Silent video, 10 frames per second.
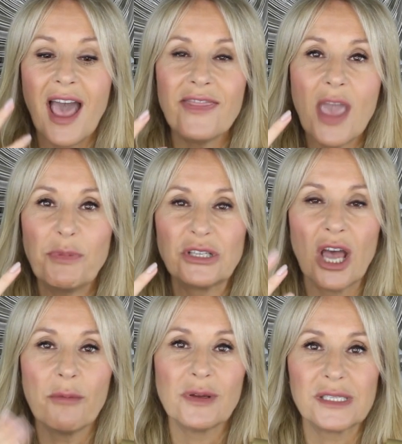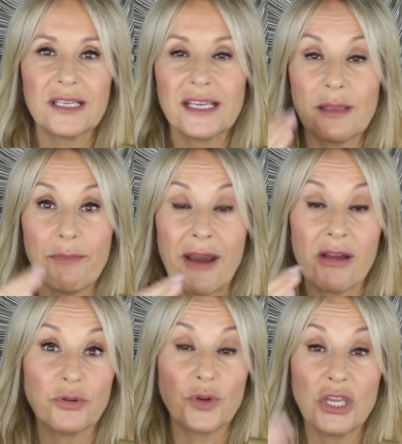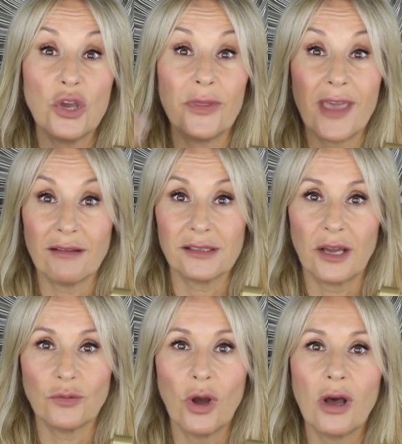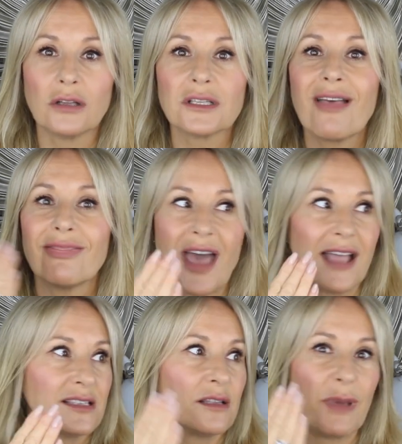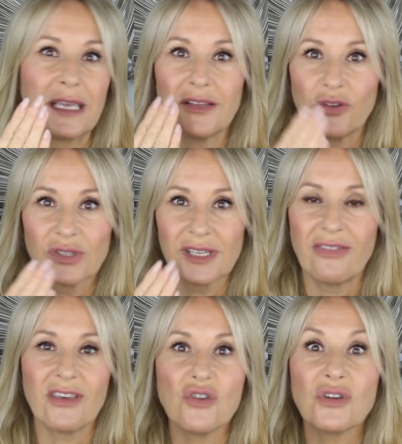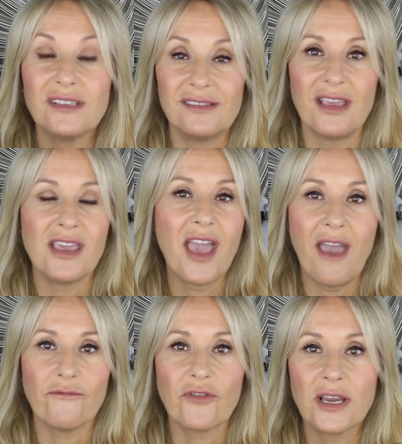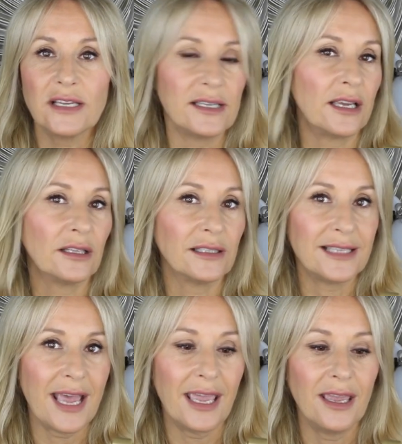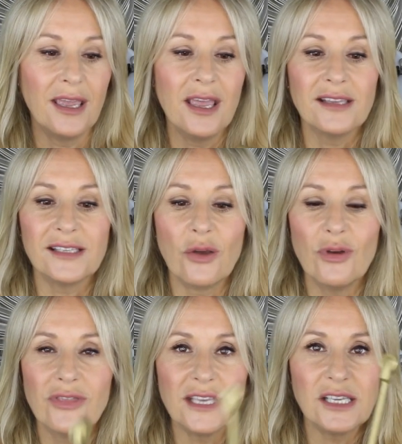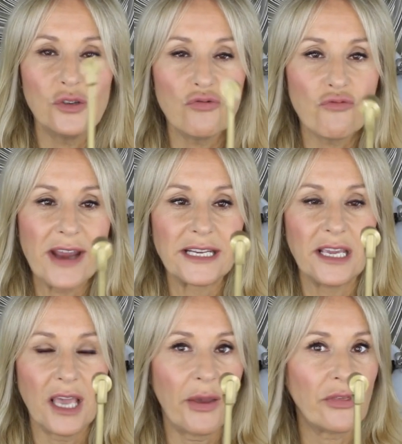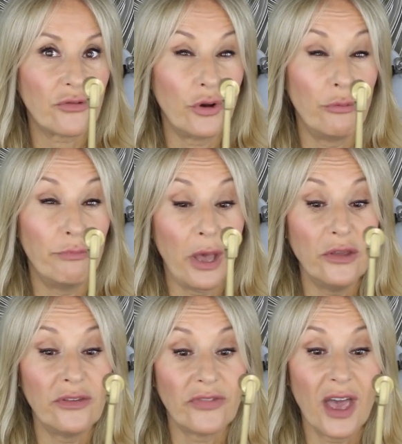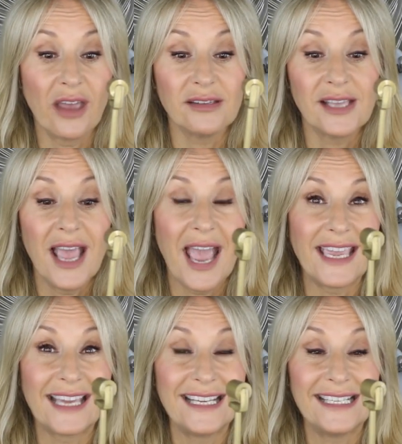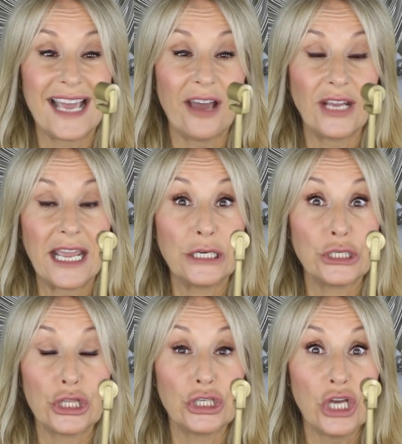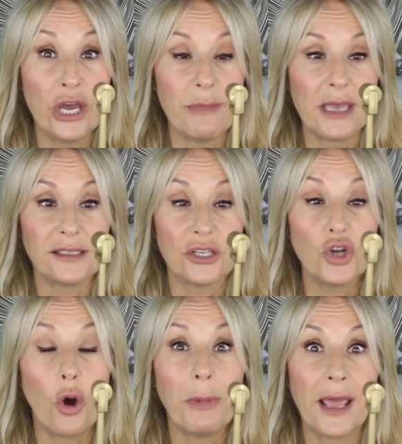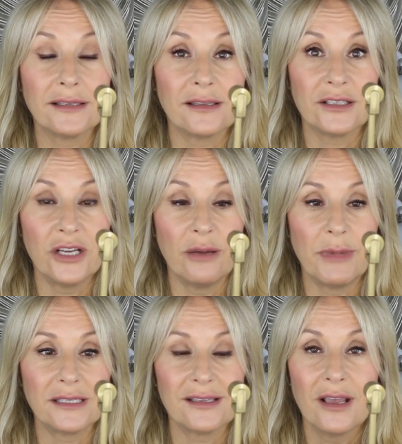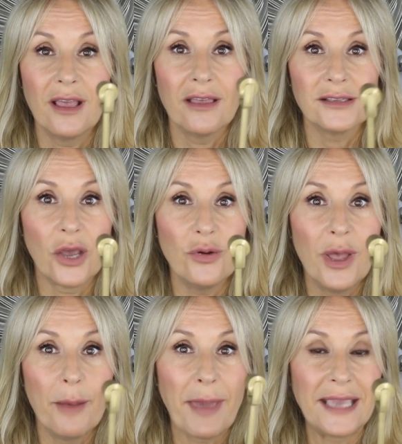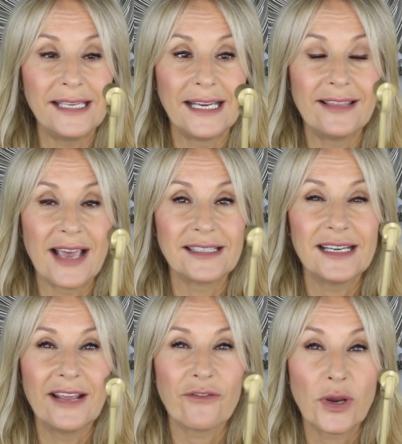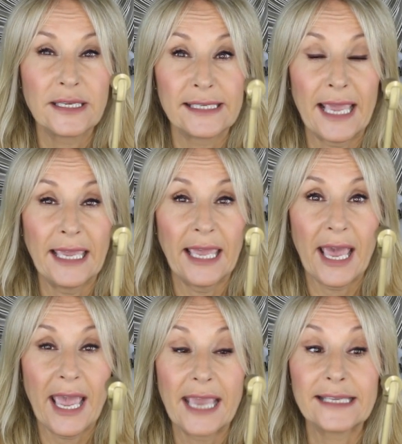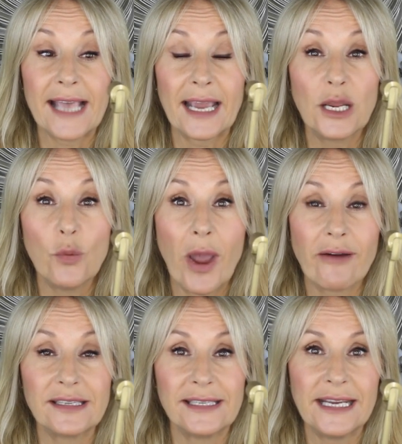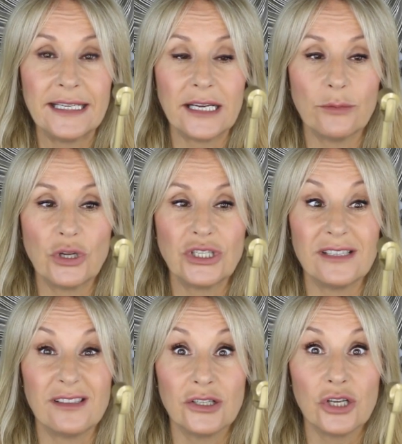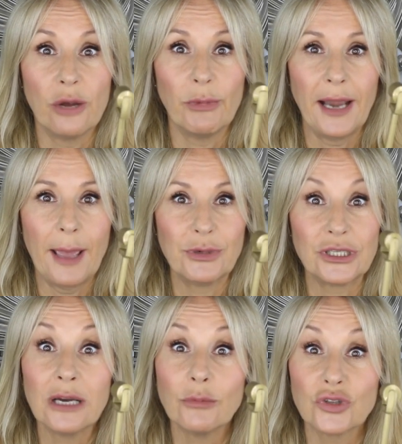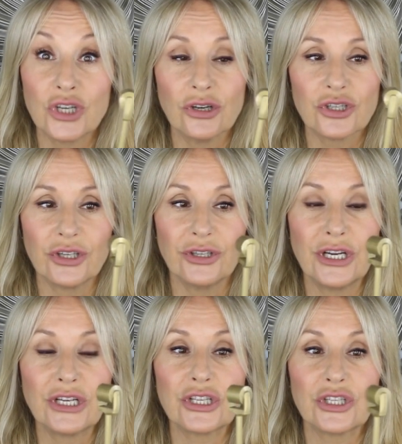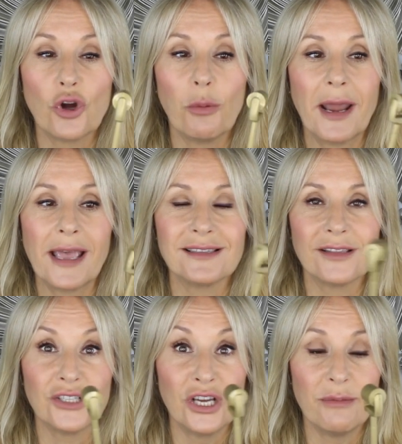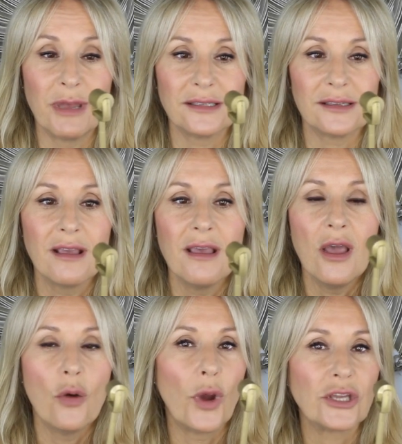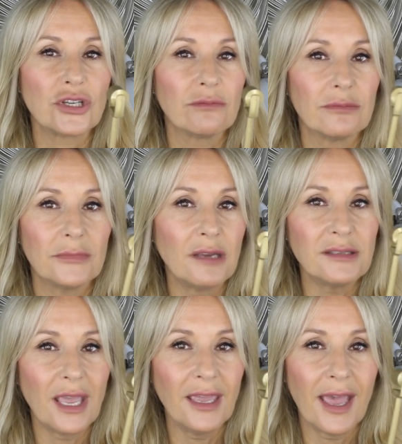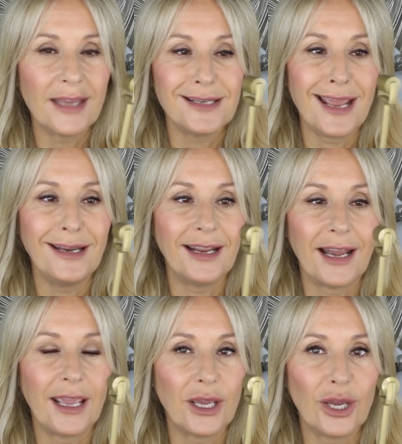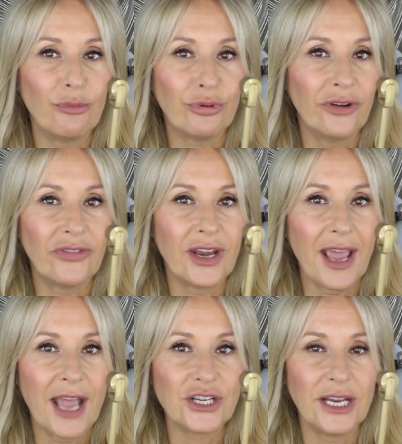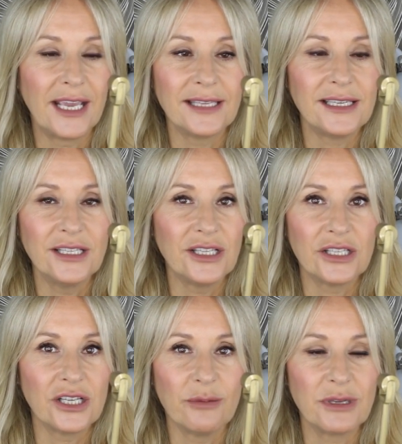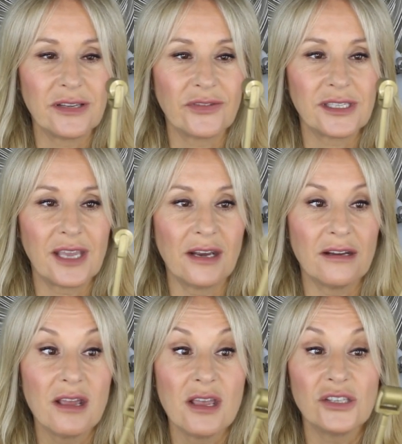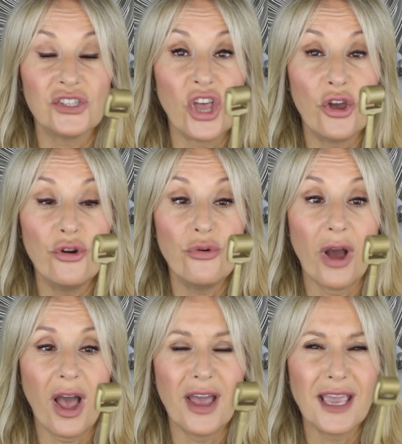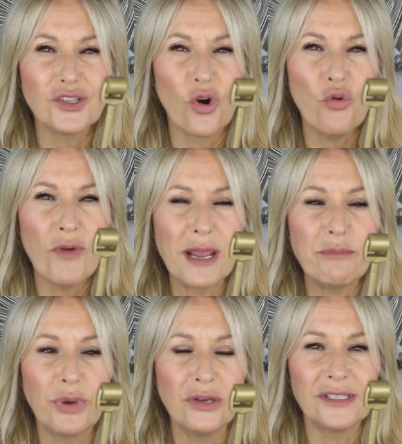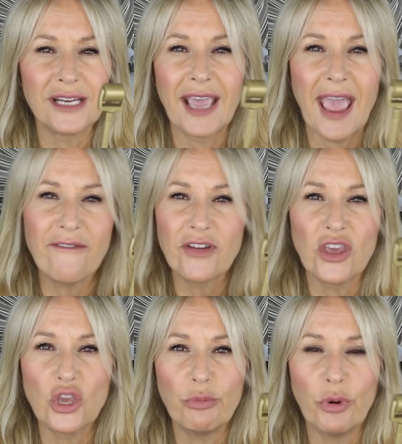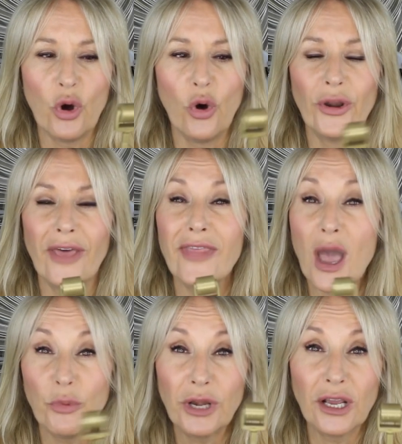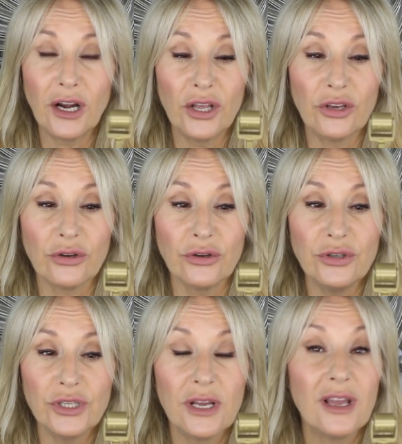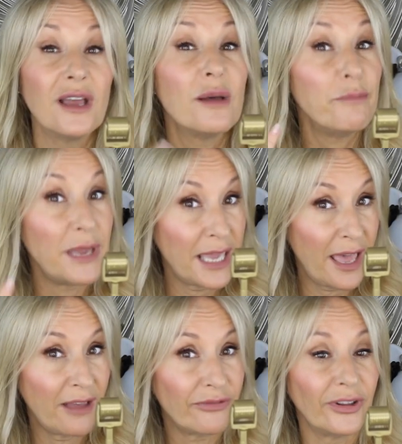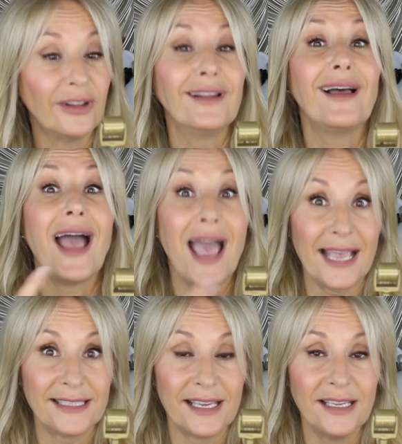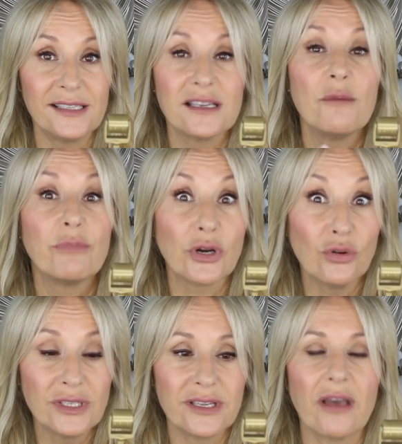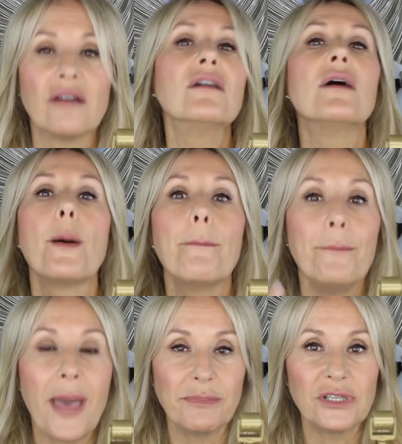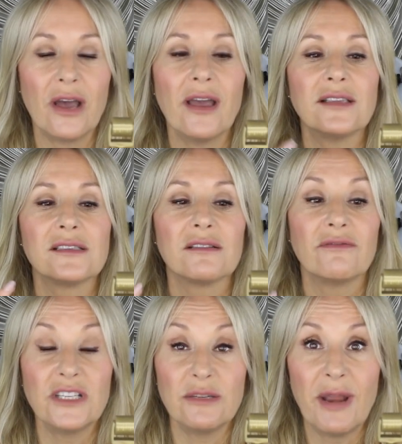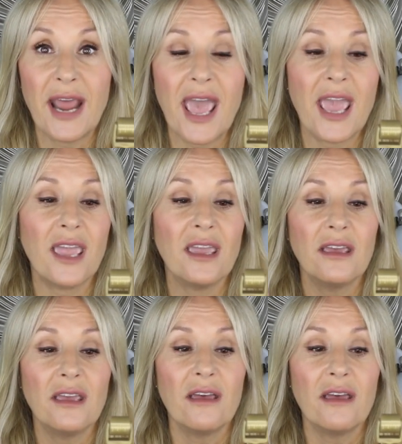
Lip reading: And the epidermis is the barrier between you and the outside world. That's the piece of your skin that you can see every single day. So this is already going through both of those and getting down into the dermis, the top layers of the dermis. So basically, that's delivering skincare exactly where it's needed, which is the dermal epidermal junction and into the top layers of the dermis, which no skincare technically can prove that it actually gets into the dermis of the skin. So it's already boosting everything you put on, and that would include, be careful, acids, but also peptides, vitamin A,